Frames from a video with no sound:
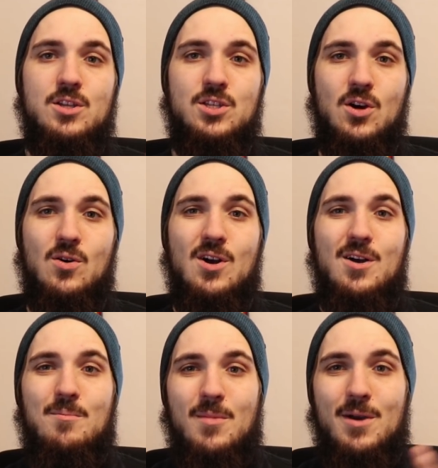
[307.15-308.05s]
So
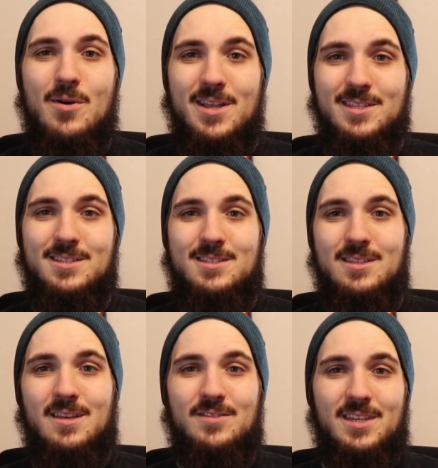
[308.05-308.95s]
my
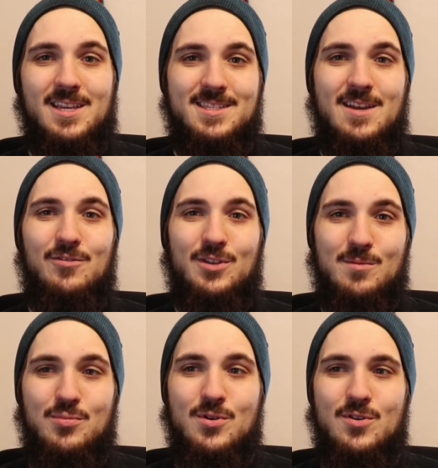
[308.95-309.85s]
weightlifting has definitely
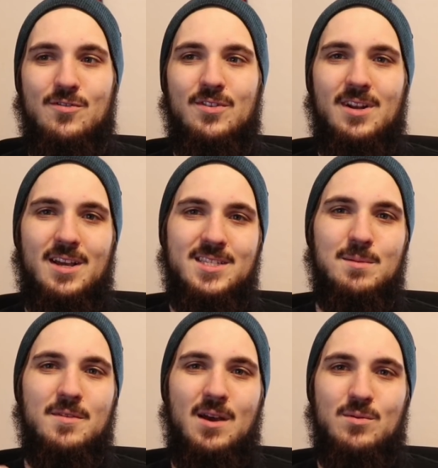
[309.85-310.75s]
improved, and
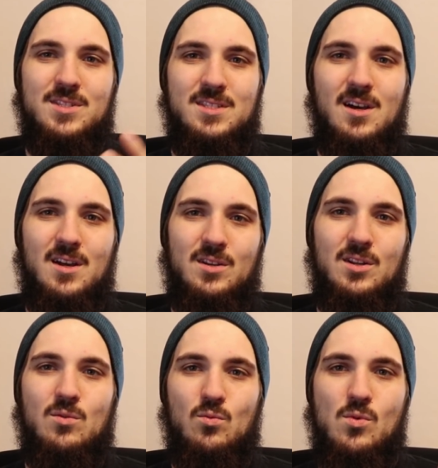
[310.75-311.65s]
some of that was done,
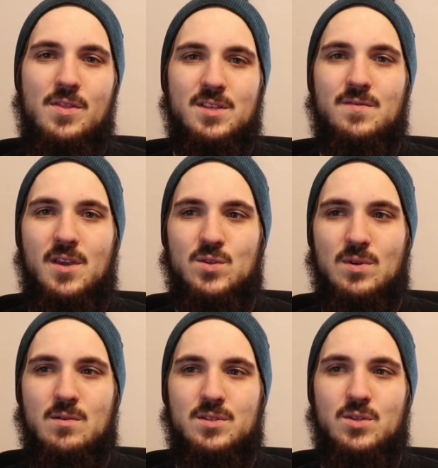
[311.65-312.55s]
you know, in this phase
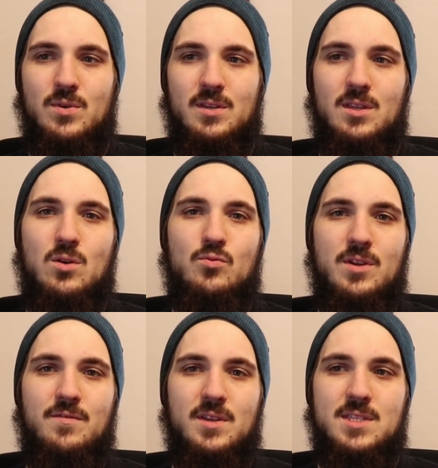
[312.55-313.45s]
when I was doing, you know,
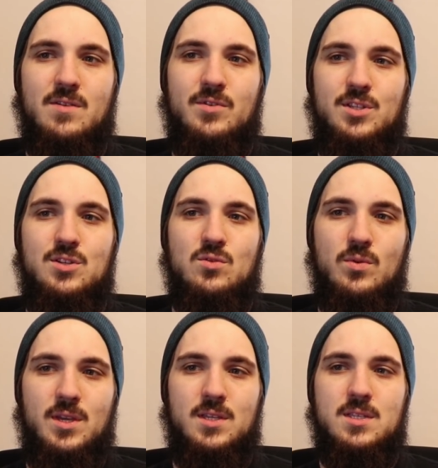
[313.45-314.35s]
refeeds every two
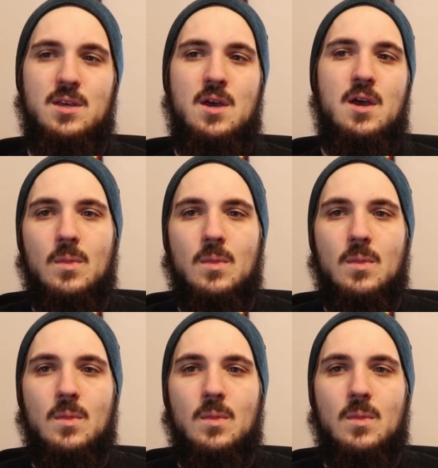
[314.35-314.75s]
weeks.